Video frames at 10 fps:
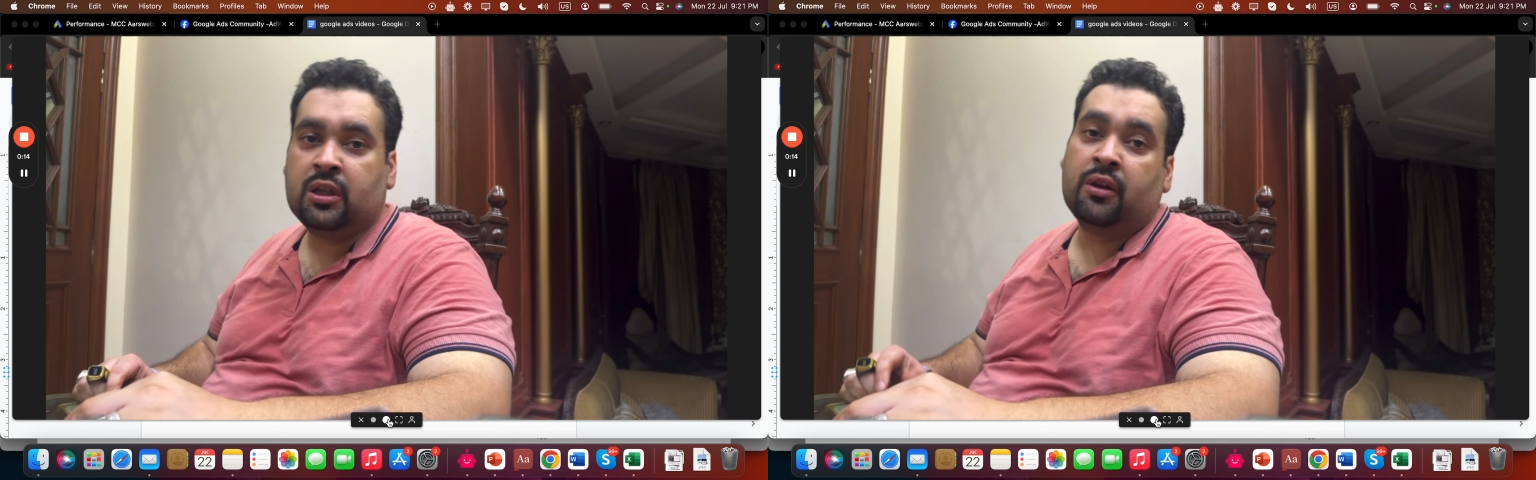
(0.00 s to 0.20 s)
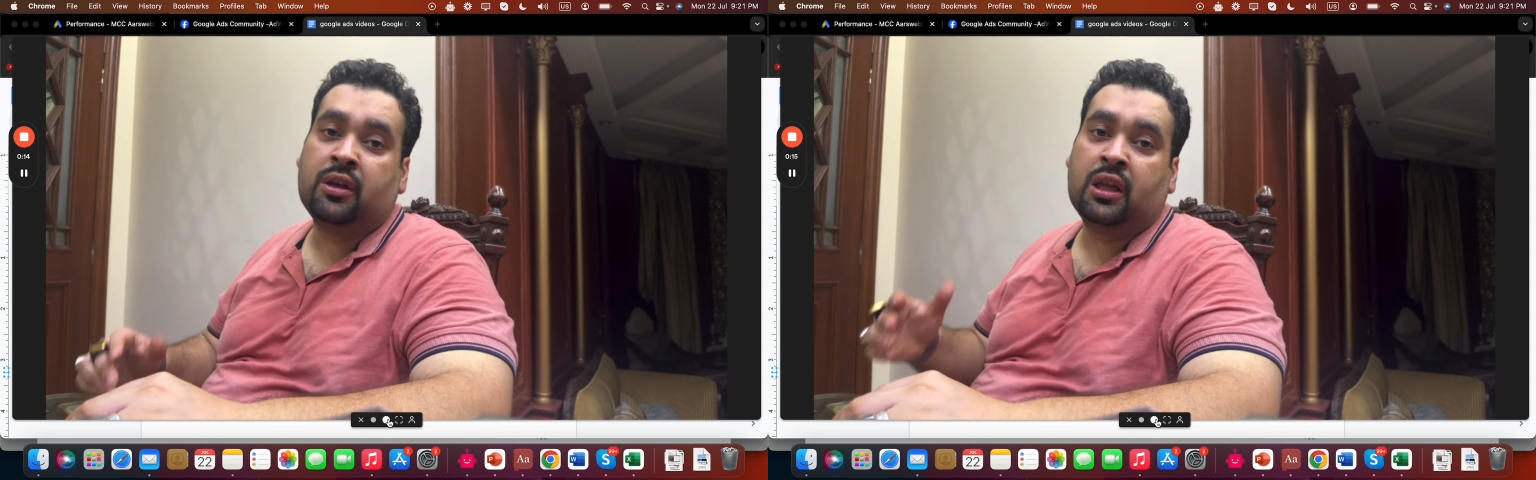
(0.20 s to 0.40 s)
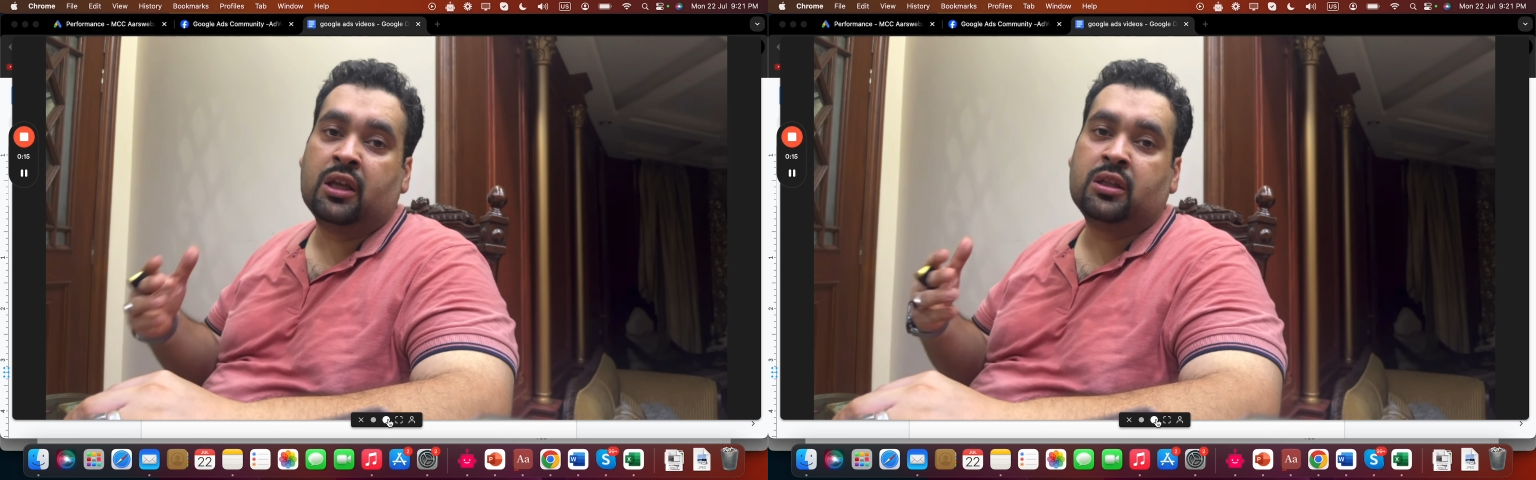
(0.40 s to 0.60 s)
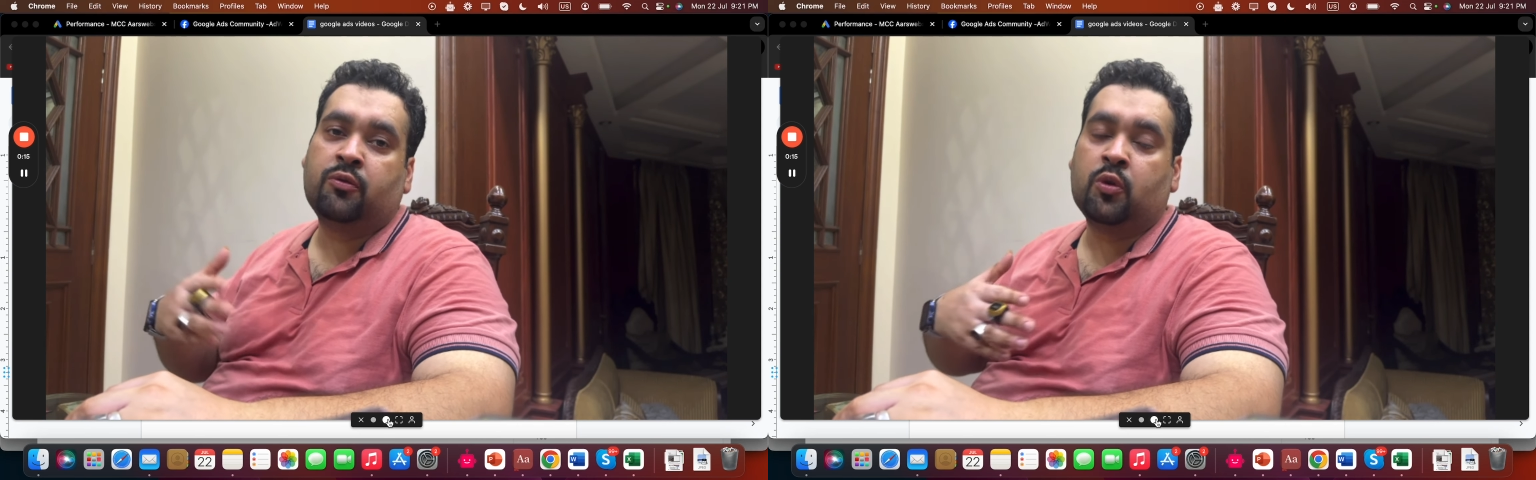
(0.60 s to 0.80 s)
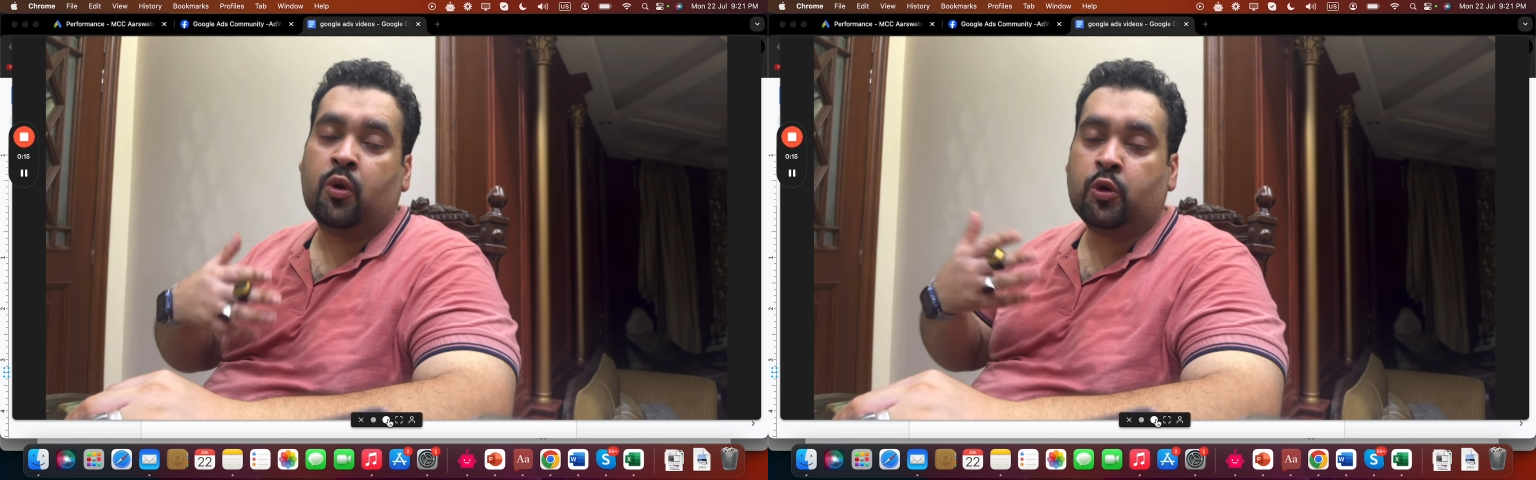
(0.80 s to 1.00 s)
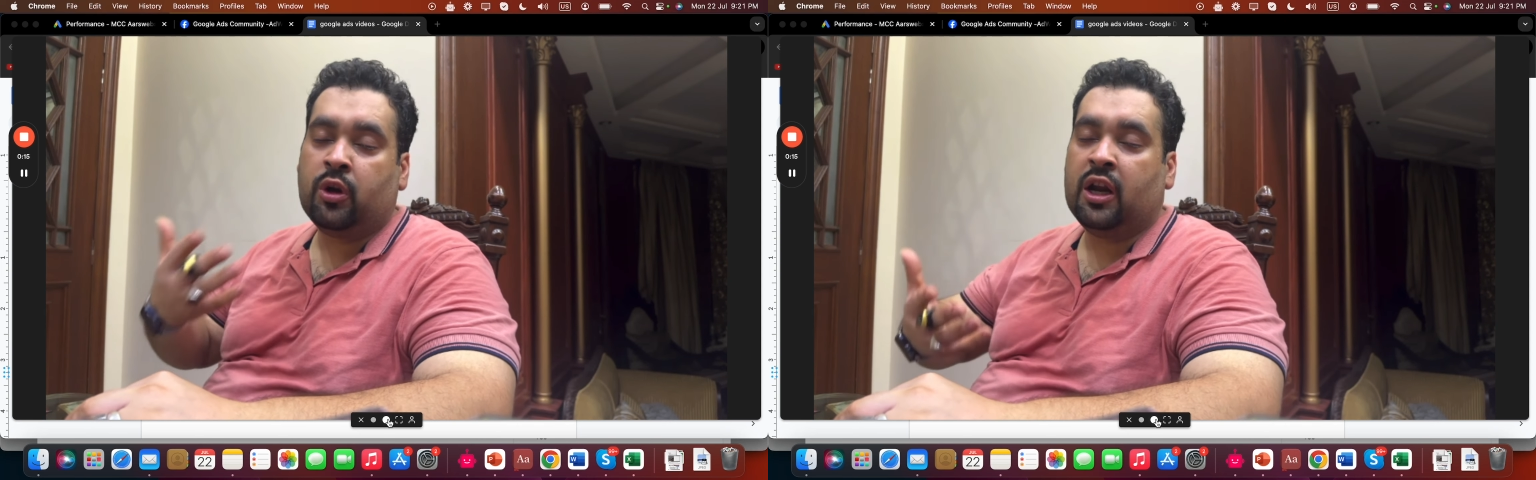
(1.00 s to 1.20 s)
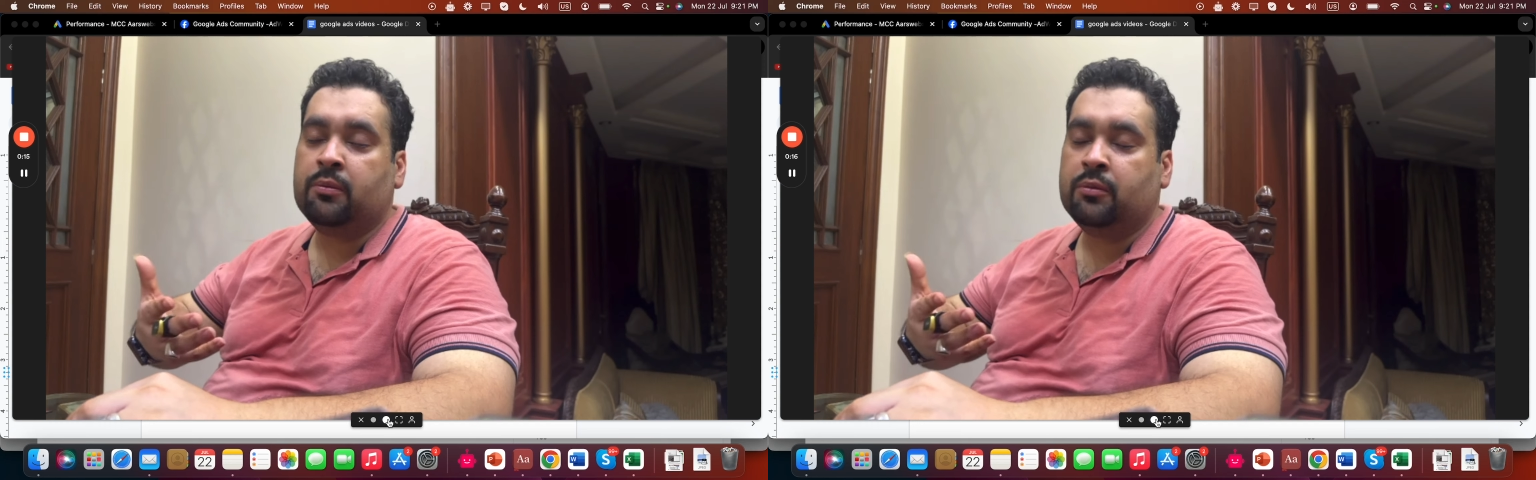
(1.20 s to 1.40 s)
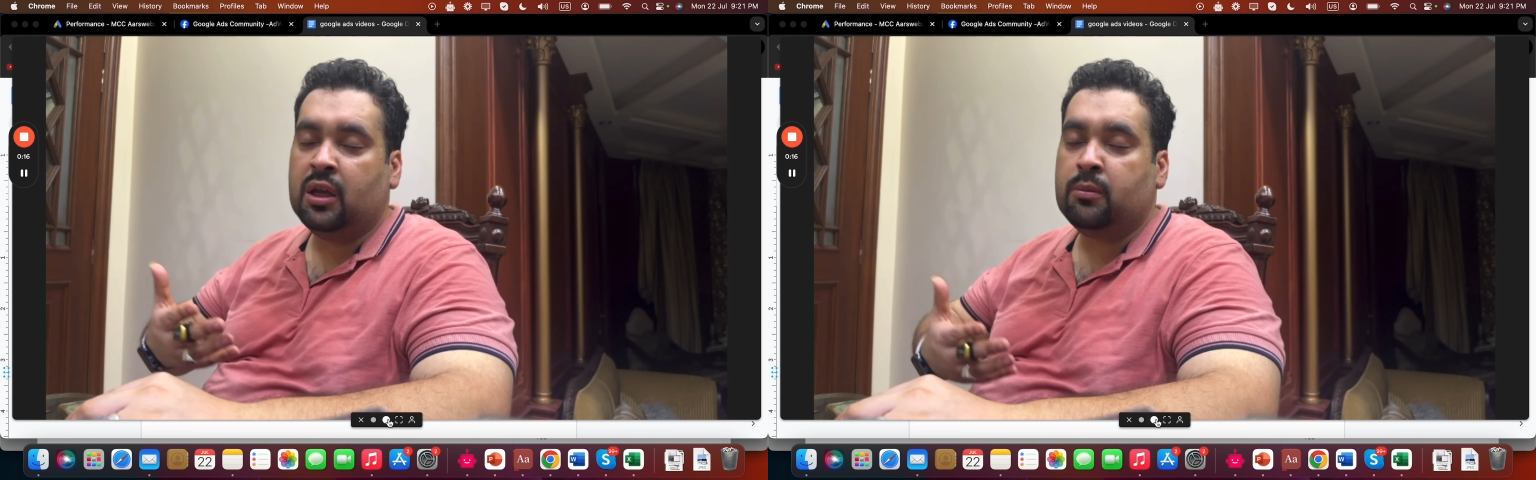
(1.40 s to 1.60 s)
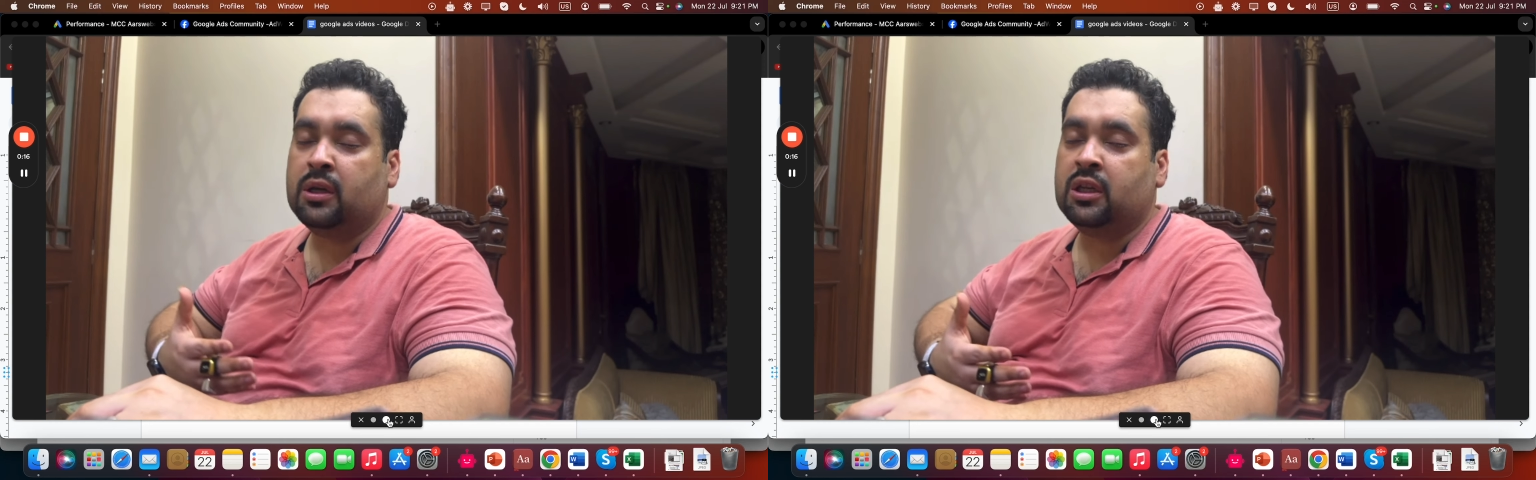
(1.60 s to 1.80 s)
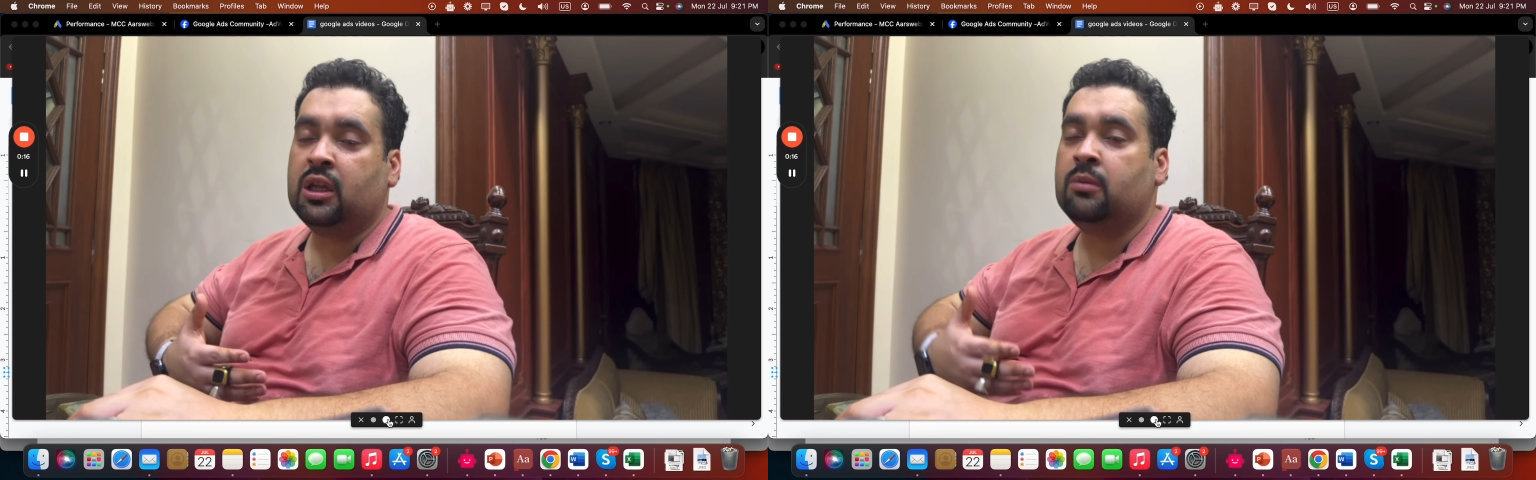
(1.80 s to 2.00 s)
In case if you want to hire me and my
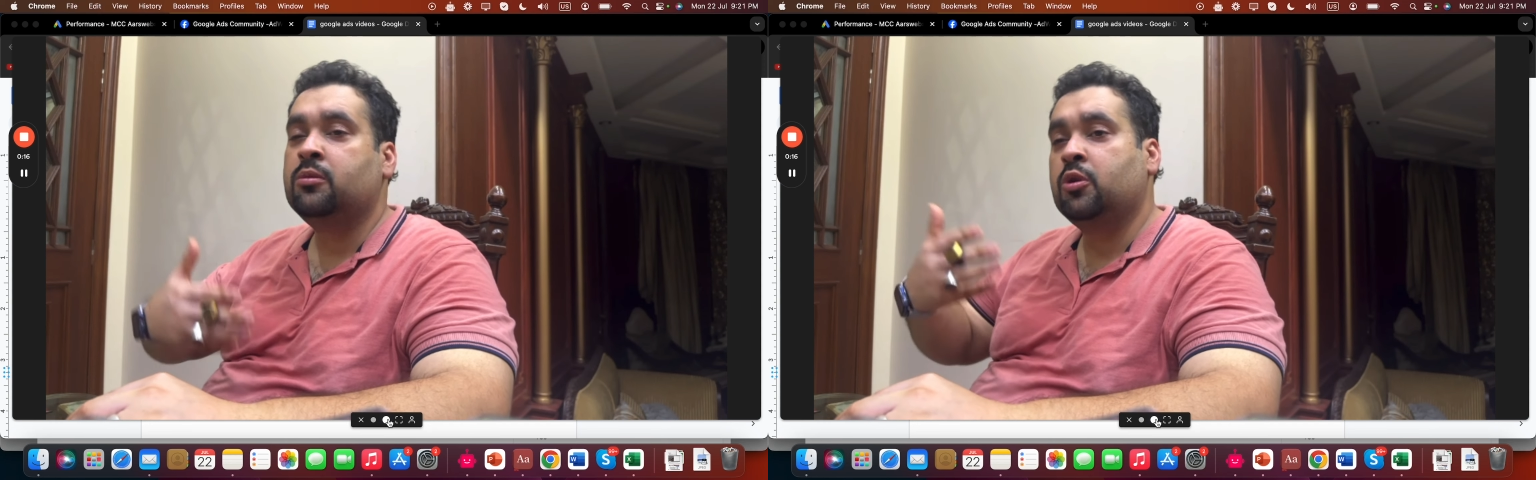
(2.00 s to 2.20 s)
team,